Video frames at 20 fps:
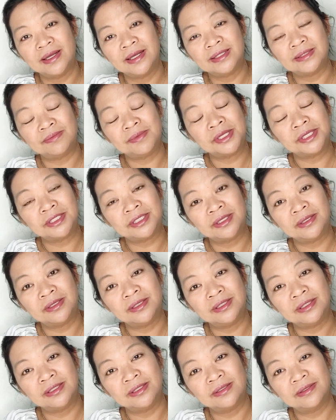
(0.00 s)
As
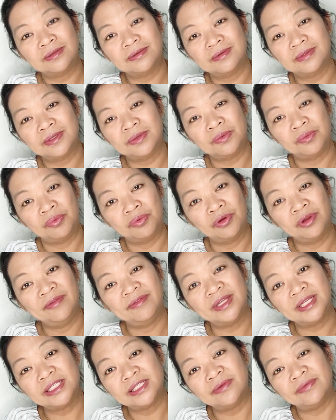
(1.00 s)
mentioned in the
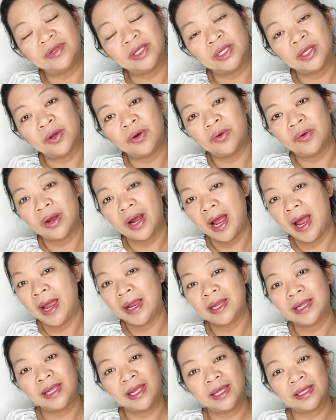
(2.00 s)
previous video,
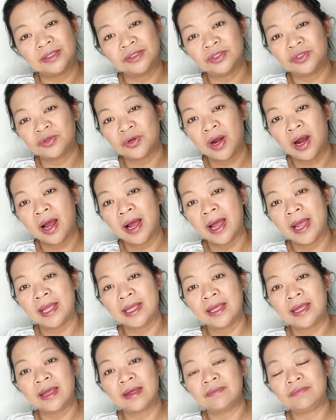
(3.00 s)
I can't draw, I
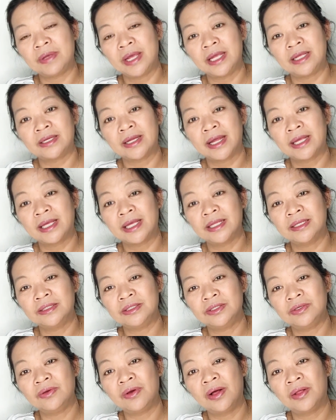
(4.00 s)
can't paint, I
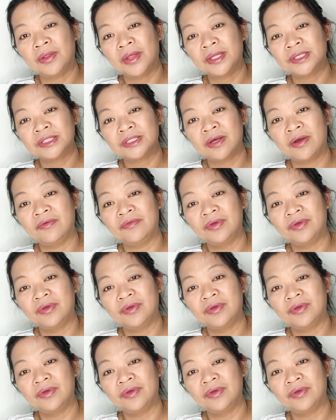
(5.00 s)
can't do all that stuff.